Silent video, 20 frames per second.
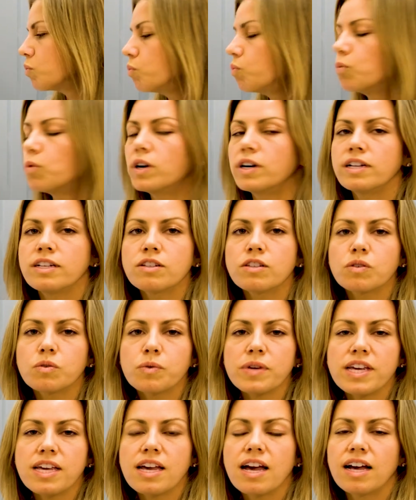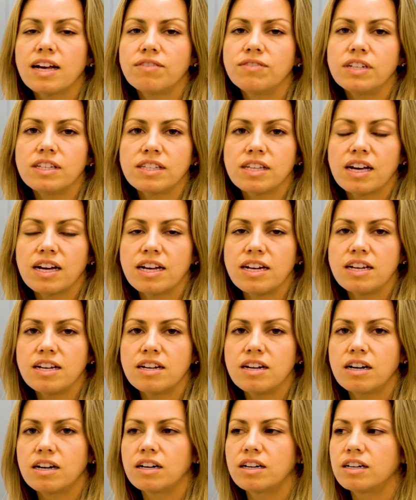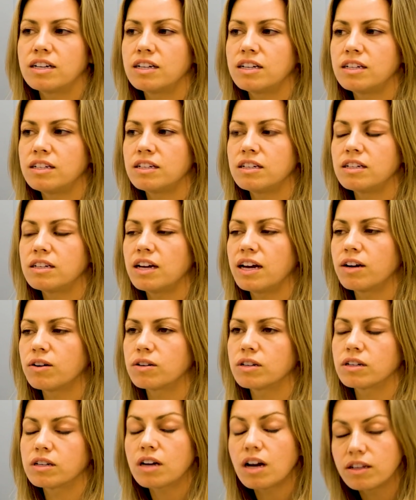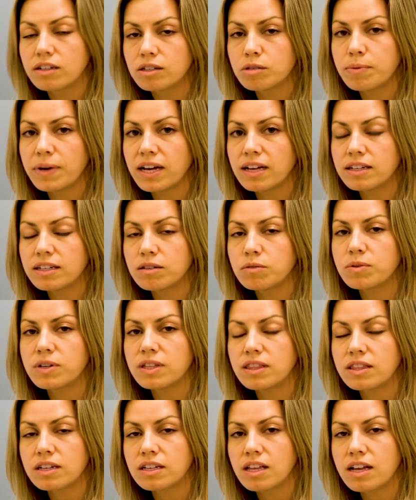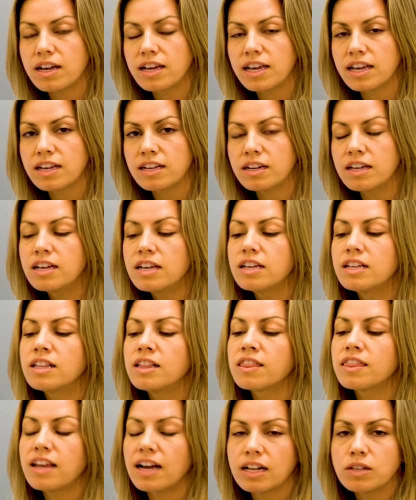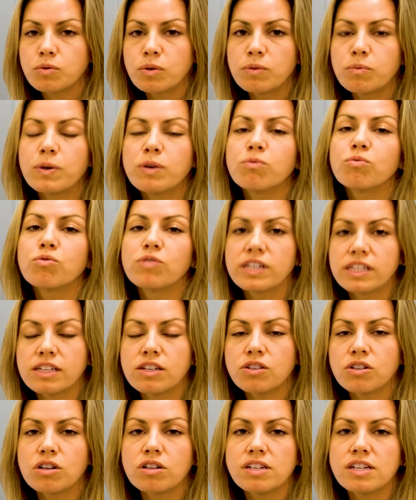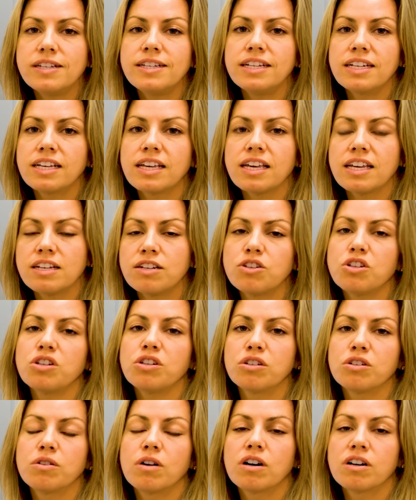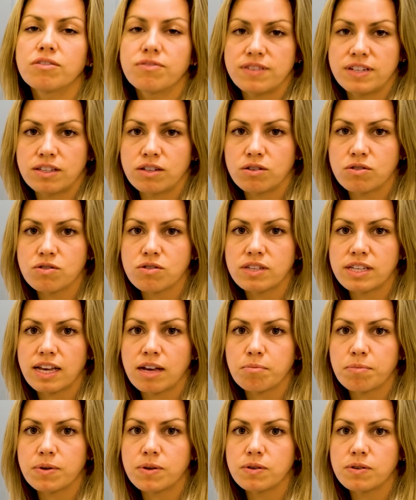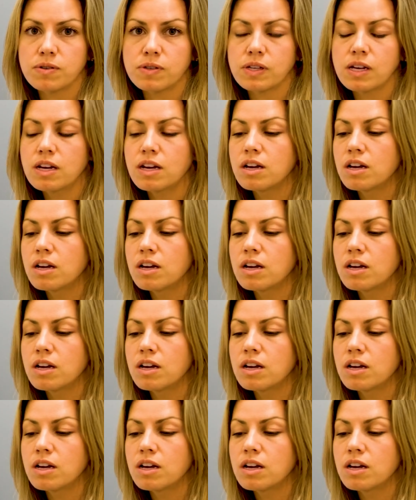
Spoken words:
Once we have decided on our color palette with the client, that's when we really start to dig into our physical samples.